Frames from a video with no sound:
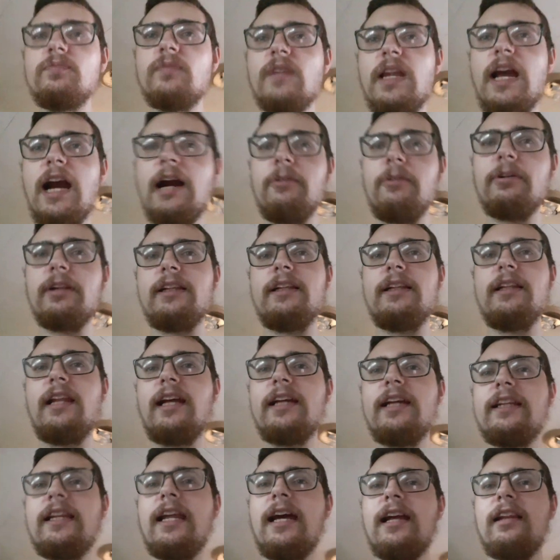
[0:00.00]
I really
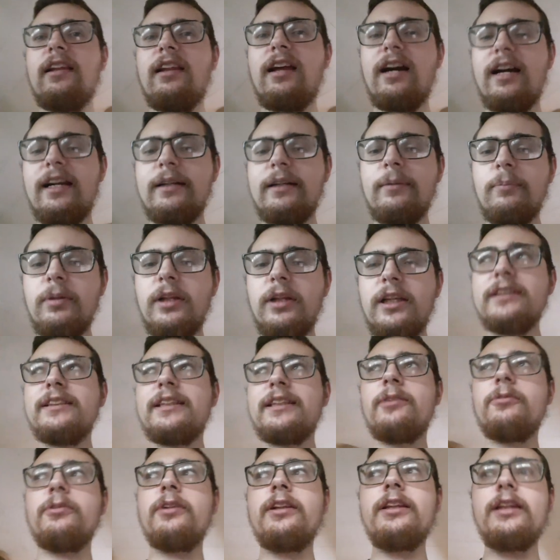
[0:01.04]
like that line, and plus, I
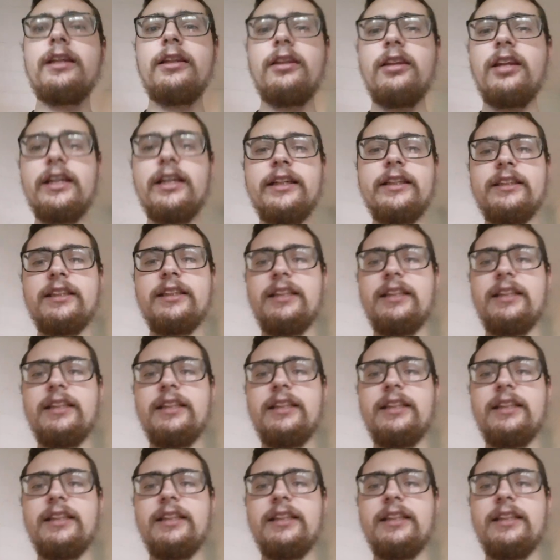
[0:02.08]
really like